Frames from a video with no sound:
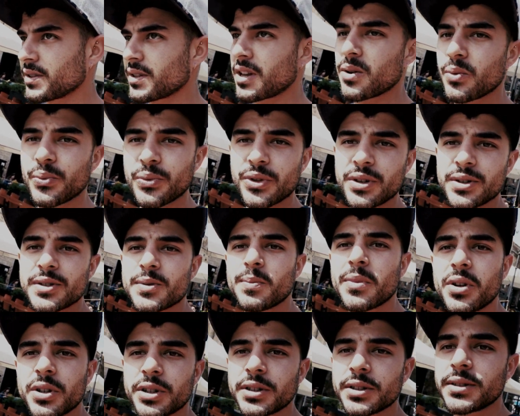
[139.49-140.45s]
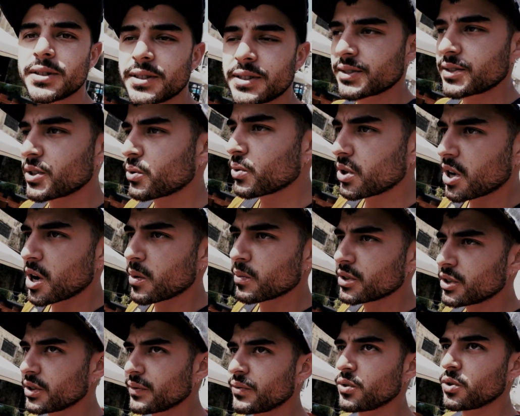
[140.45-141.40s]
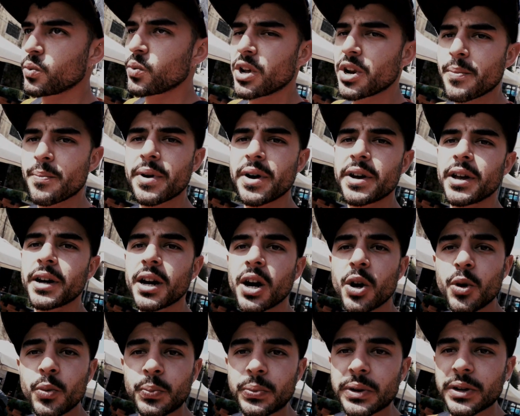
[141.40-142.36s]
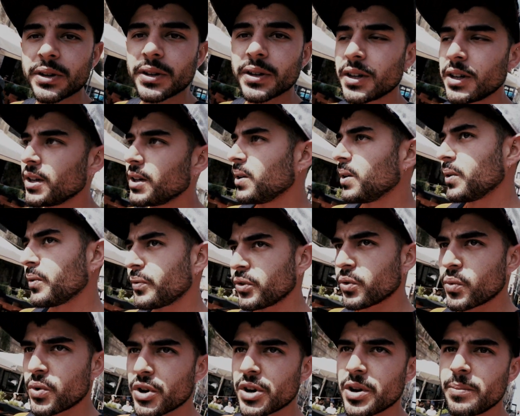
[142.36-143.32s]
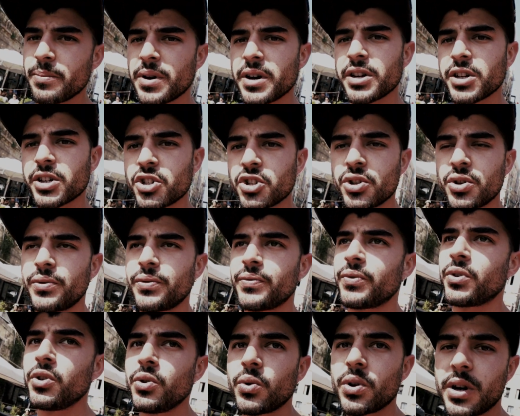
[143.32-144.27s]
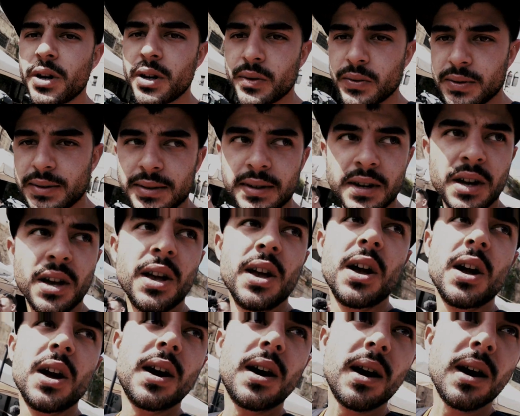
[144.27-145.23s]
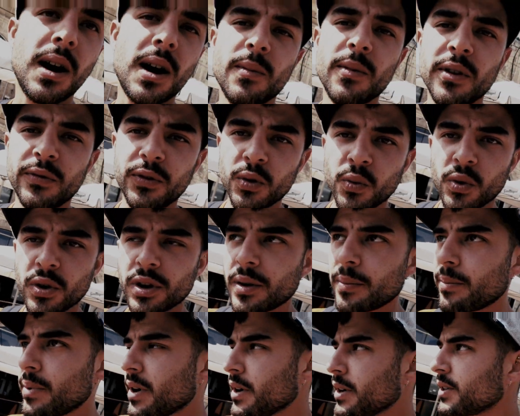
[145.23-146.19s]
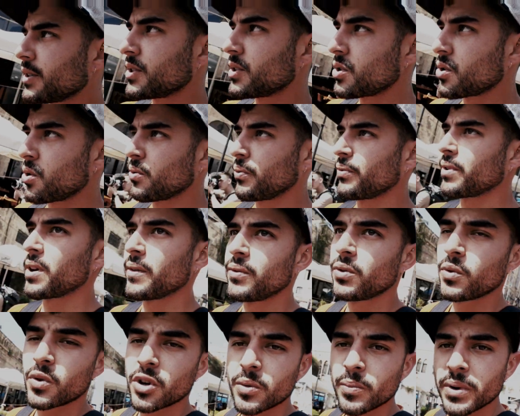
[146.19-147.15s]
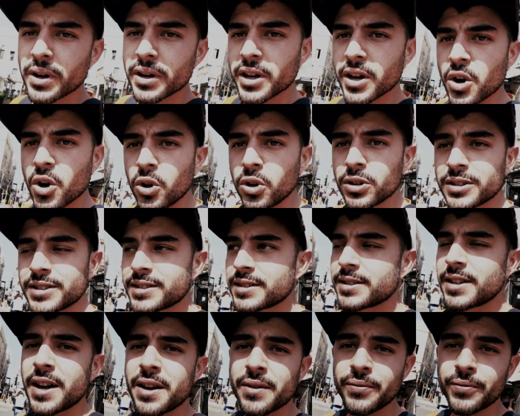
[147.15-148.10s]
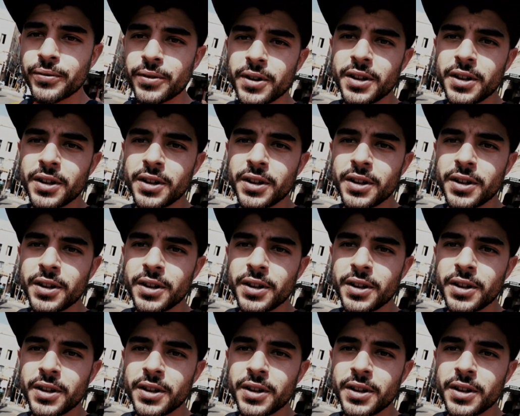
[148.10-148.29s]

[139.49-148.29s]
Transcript: Now this market is so common if you want to buy a carpet, if you want to buy a chair for your house, if you want to buy a sofa, if you want to buy old stuff